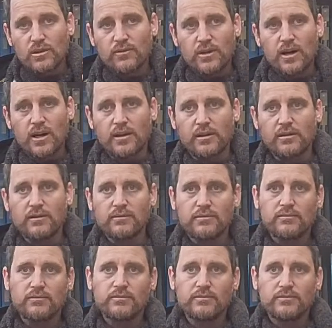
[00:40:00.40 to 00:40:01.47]
of God,
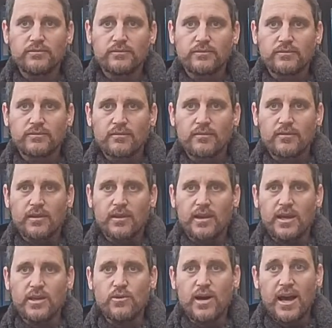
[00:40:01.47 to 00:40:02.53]

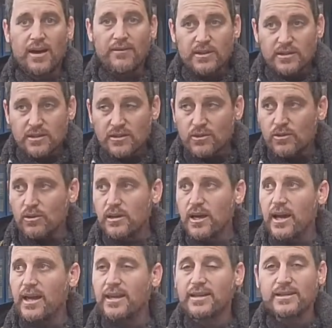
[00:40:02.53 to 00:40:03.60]
and you have this
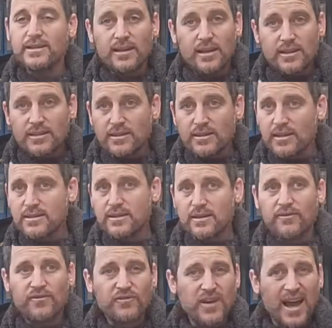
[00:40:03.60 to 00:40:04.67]
segula, and it's a
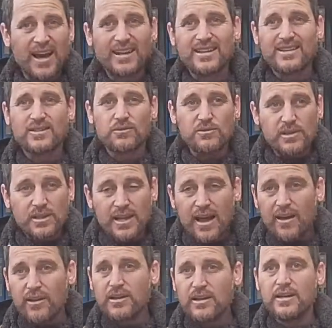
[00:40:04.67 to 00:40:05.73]
fact, it's a
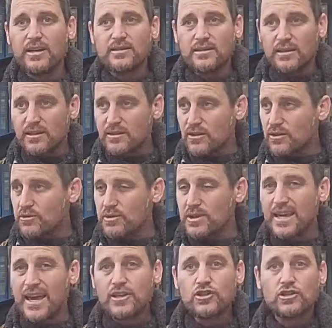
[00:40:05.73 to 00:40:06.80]
reality, it's a
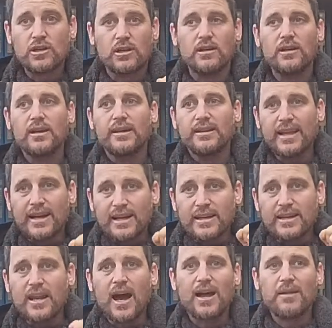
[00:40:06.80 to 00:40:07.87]
creation that
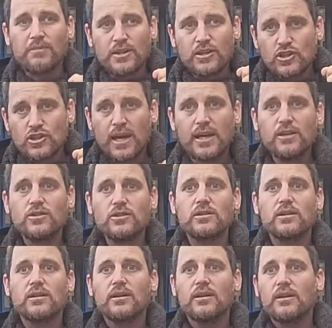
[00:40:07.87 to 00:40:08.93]
cannot be changed
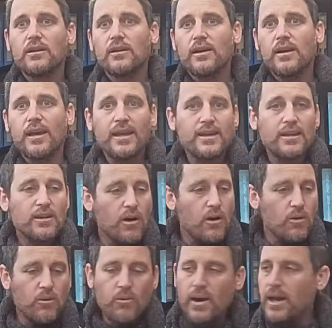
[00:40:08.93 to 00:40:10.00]
in no
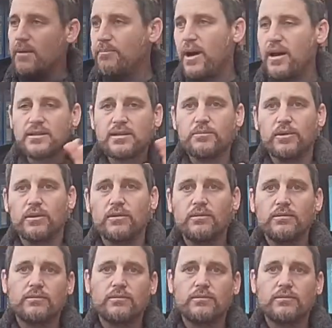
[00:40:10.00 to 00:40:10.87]
way possible.